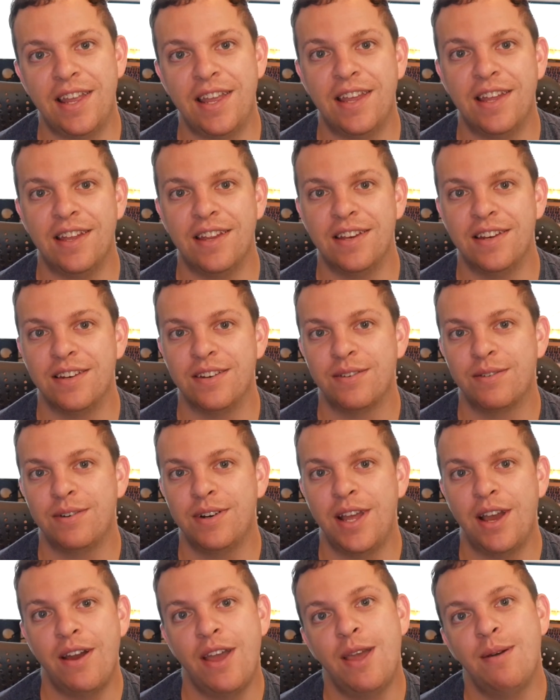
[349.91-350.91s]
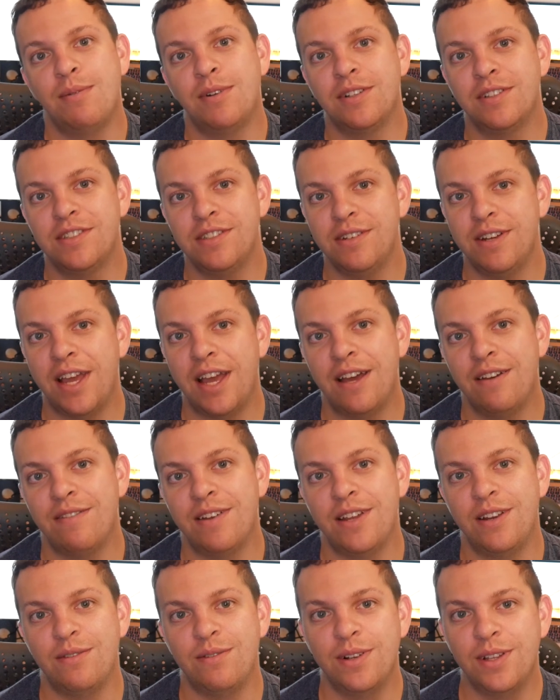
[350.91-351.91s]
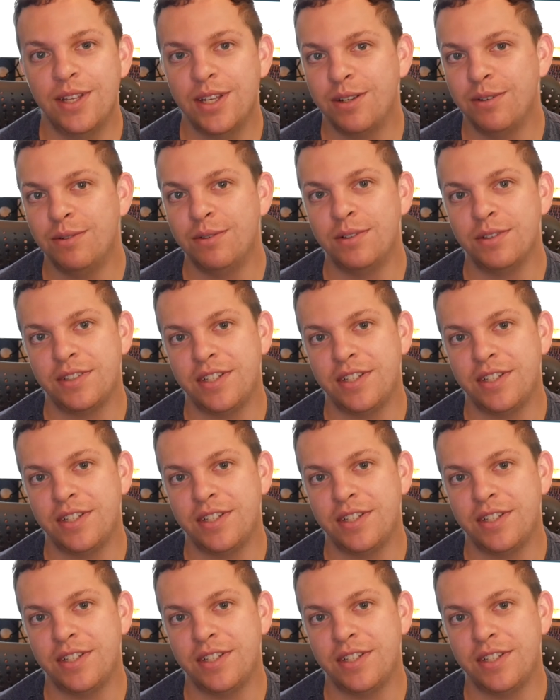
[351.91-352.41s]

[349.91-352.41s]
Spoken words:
and we're now able to have a really cool